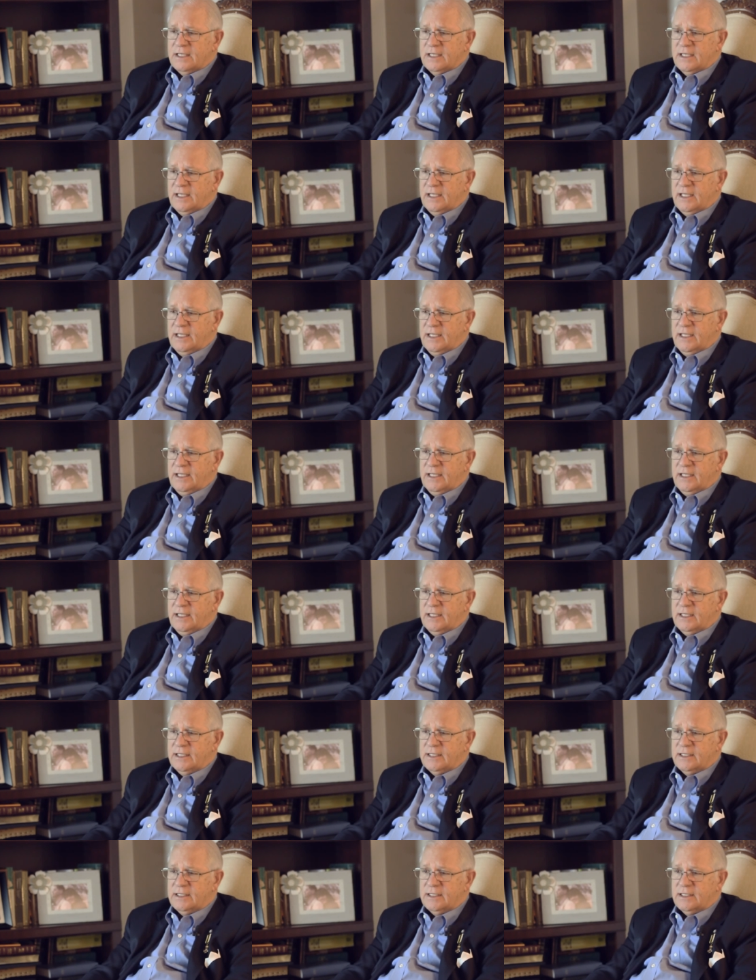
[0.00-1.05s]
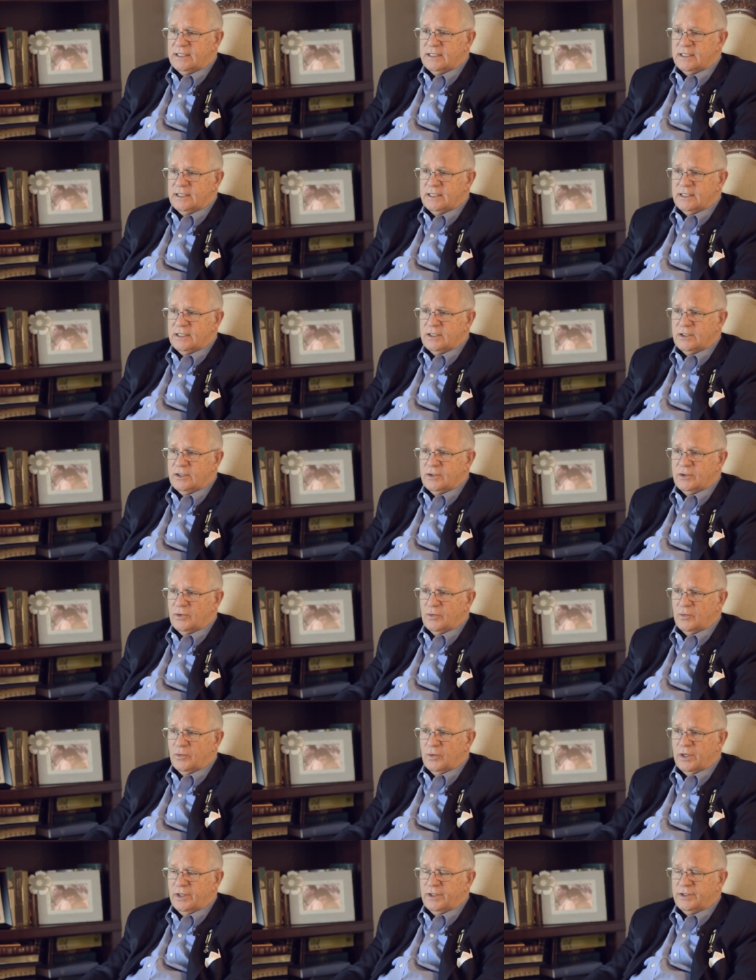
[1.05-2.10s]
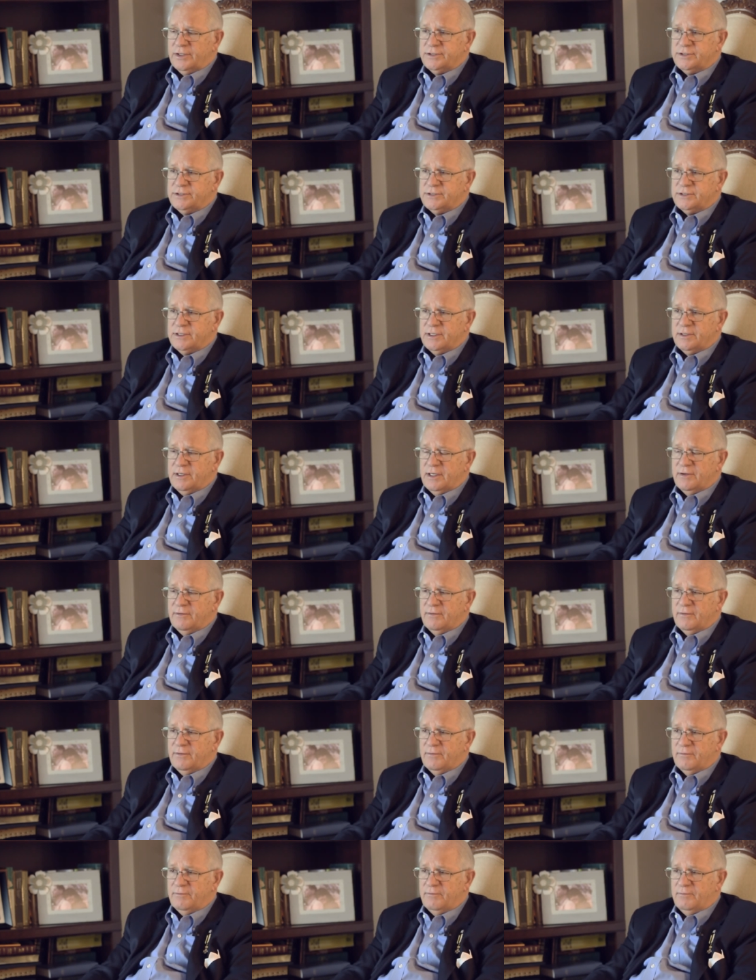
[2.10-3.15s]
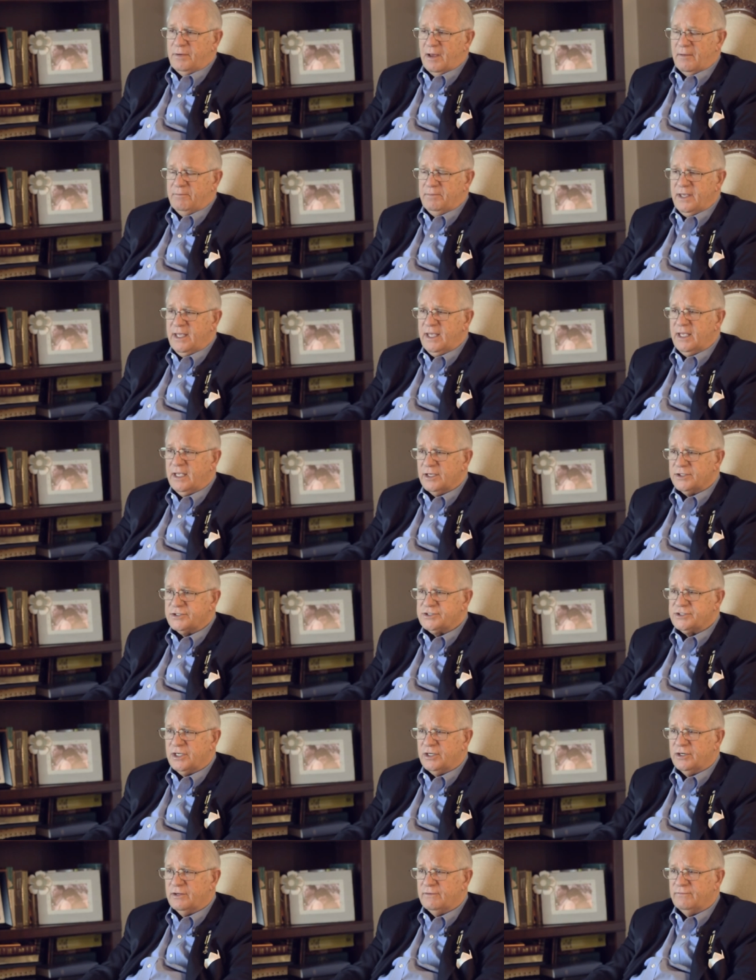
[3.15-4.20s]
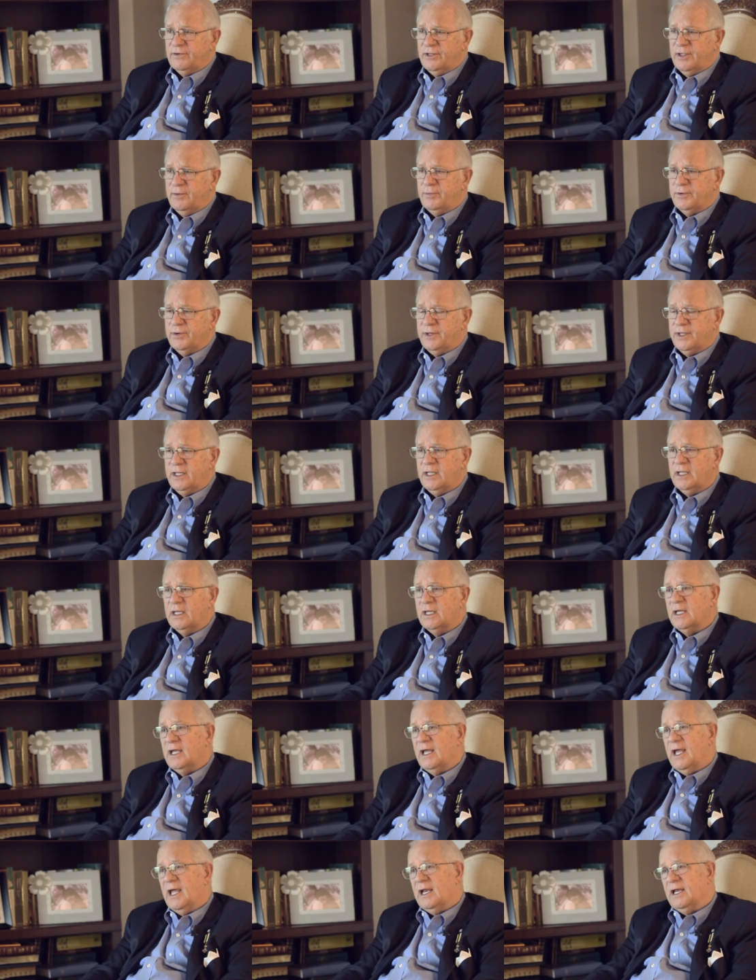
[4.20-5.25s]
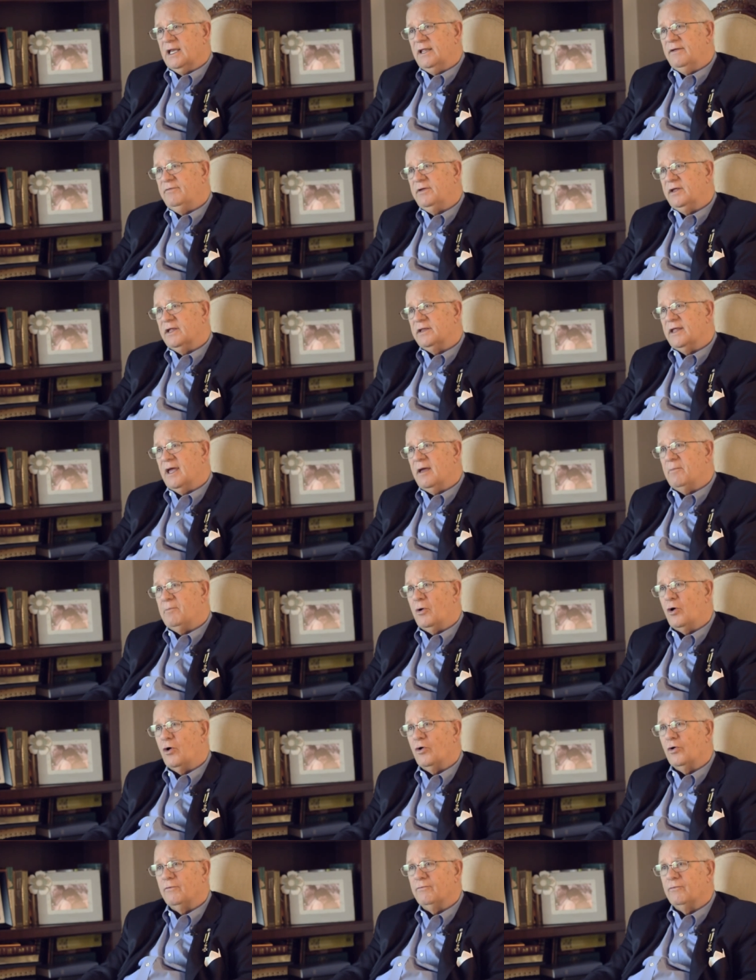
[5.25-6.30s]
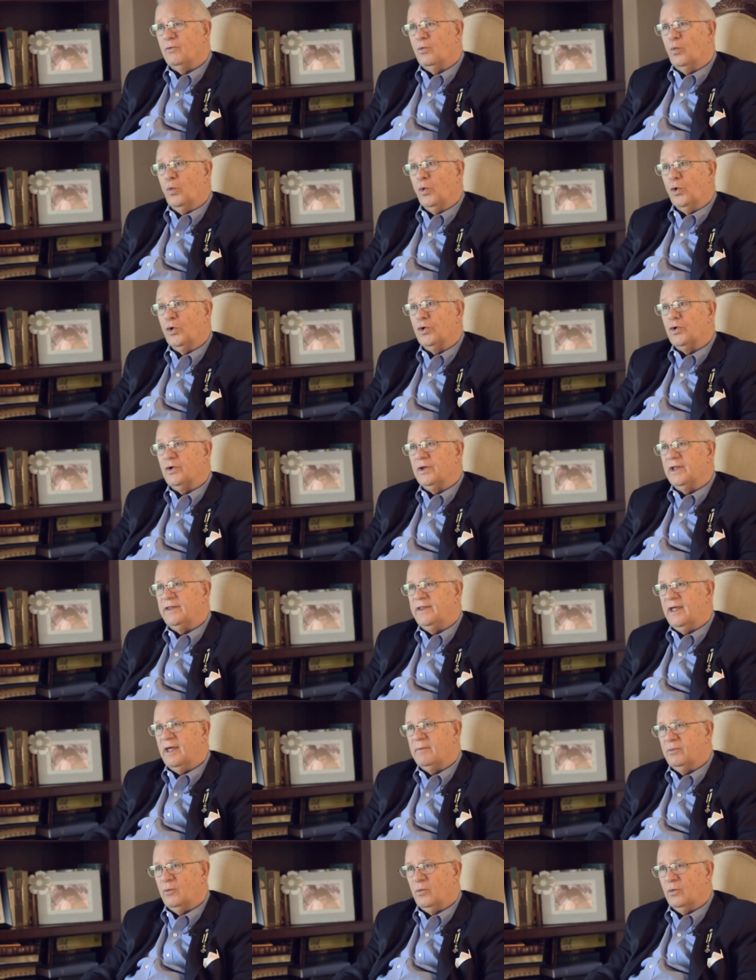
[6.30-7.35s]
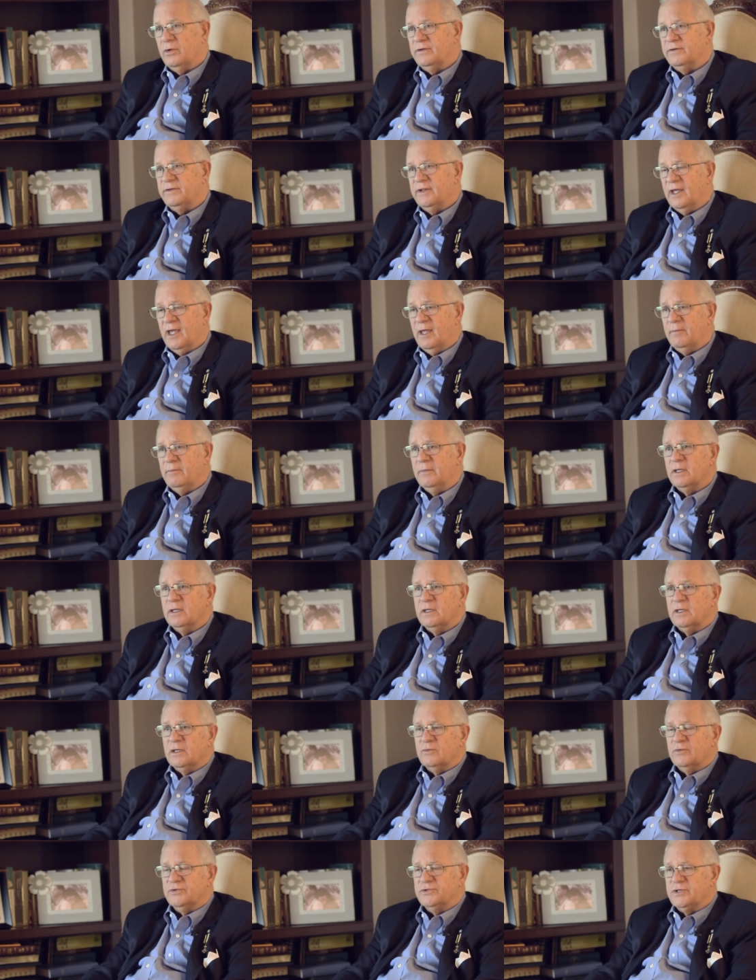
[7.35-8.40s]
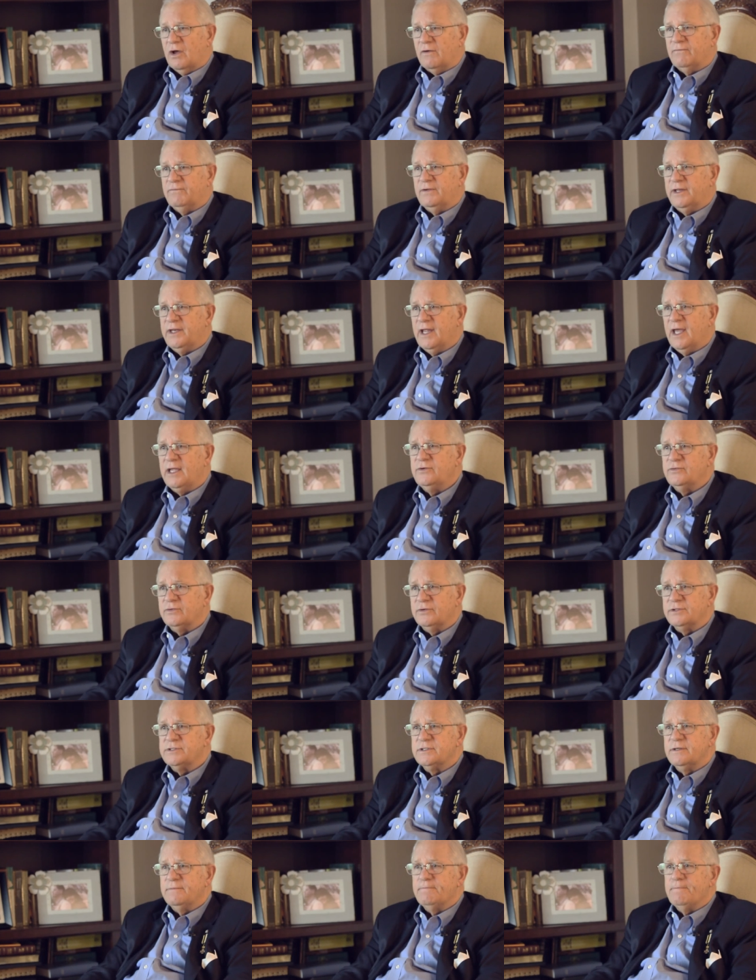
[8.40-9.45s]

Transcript: He was, by being a son of liberty and living in that part of the world at that point in time, was awfully dangerous.